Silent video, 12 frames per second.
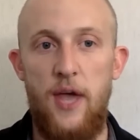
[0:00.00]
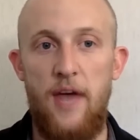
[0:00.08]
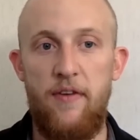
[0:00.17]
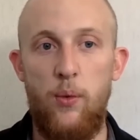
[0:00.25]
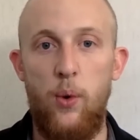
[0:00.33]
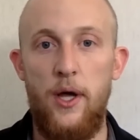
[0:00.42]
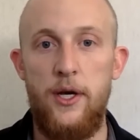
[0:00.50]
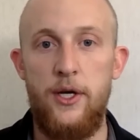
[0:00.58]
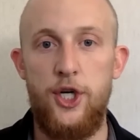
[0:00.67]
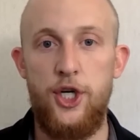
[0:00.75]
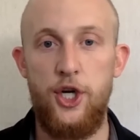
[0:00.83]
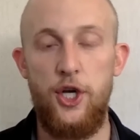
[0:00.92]

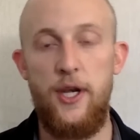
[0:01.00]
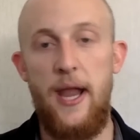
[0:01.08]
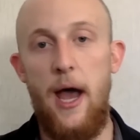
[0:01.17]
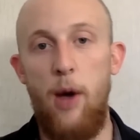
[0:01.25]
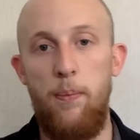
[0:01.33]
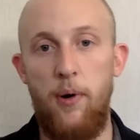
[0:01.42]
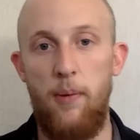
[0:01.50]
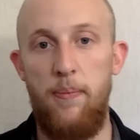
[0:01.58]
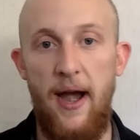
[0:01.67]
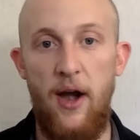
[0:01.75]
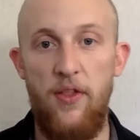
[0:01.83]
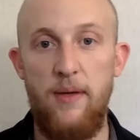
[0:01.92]
everyone should now
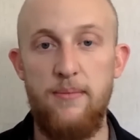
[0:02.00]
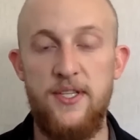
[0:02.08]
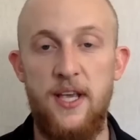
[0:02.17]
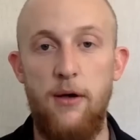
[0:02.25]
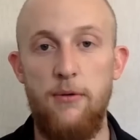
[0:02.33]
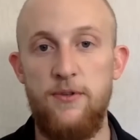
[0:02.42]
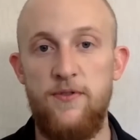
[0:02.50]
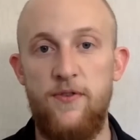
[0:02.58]
prepare themselves